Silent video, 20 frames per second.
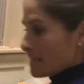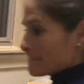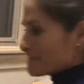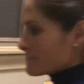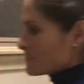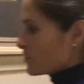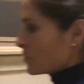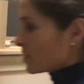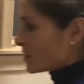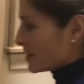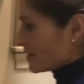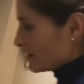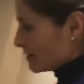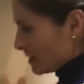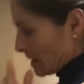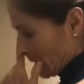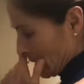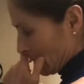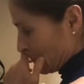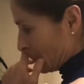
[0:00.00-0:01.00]
but
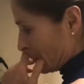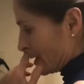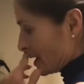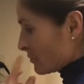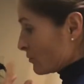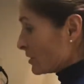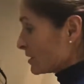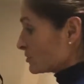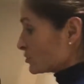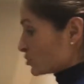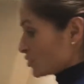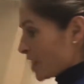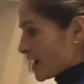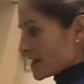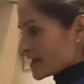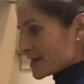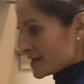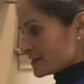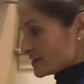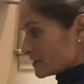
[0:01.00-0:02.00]
we will try
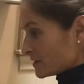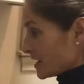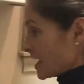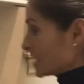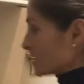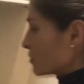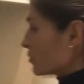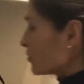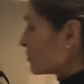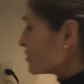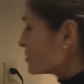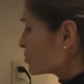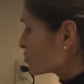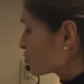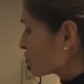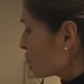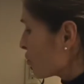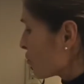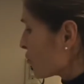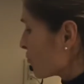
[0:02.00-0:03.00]
it, and
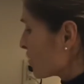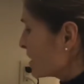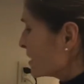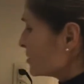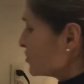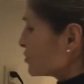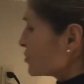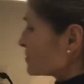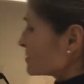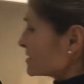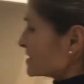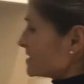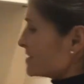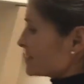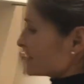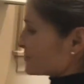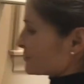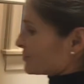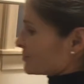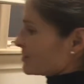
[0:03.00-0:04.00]
also we'll use these
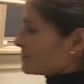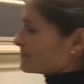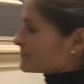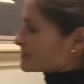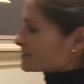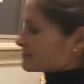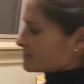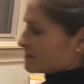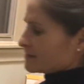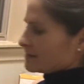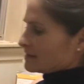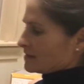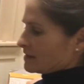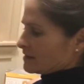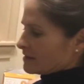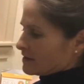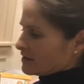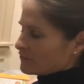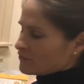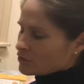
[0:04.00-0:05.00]
strips.
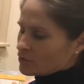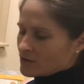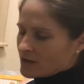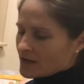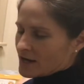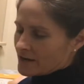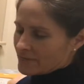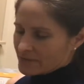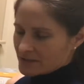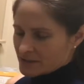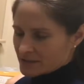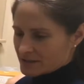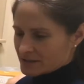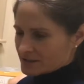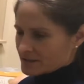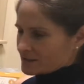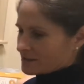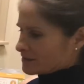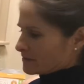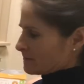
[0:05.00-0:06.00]
If you don't have these
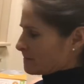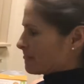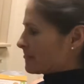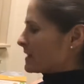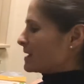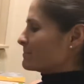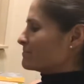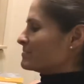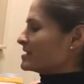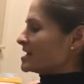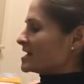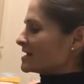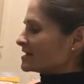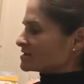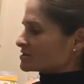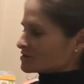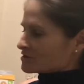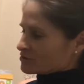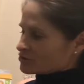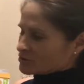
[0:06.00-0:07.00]
pH
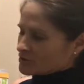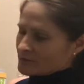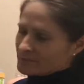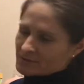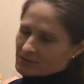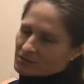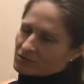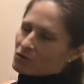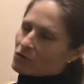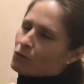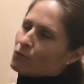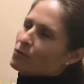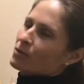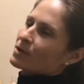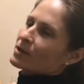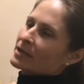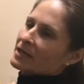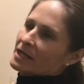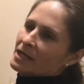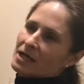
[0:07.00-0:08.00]
strips, don't
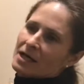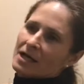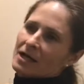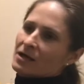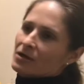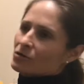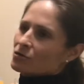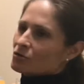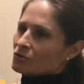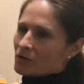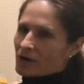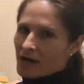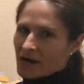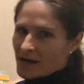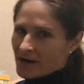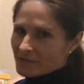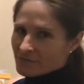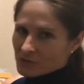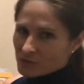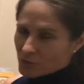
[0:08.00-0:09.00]
worry. You don't
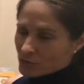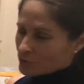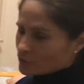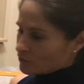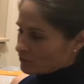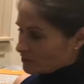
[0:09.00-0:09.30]
have to